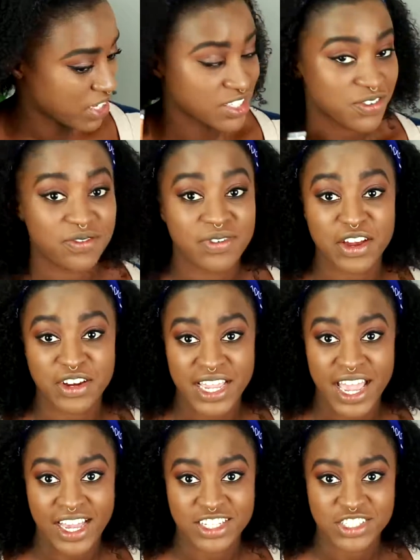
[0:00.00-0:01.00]
It's
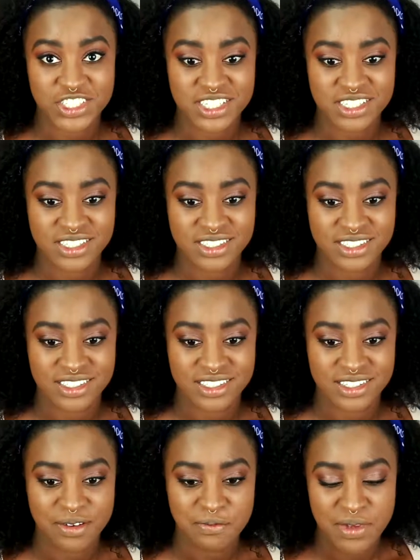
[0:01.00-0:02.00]
very ashy.
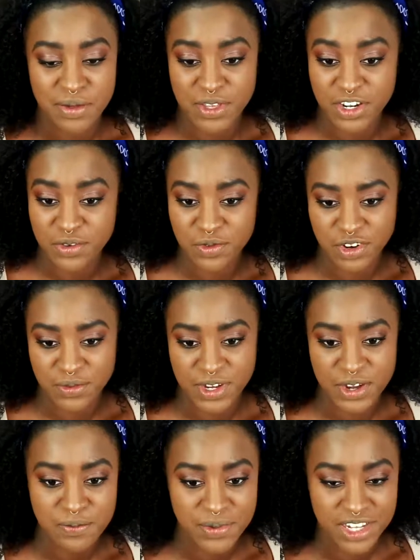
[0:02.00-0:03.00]
Maybe it'll warm
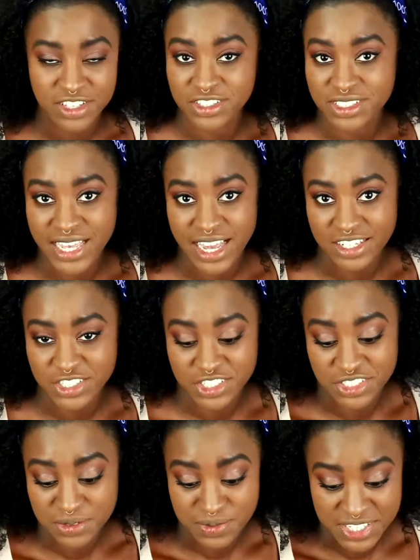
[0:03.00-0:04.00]
up, but it looks
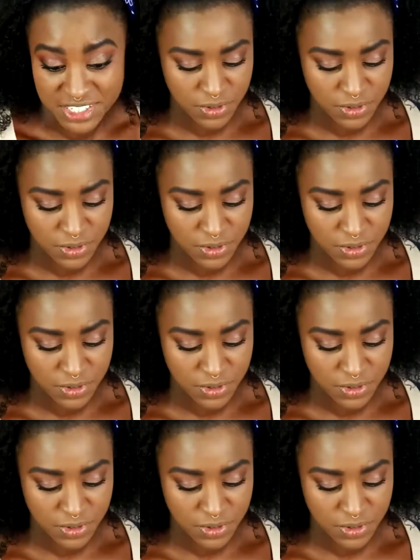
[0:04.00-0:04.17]
ashy to me.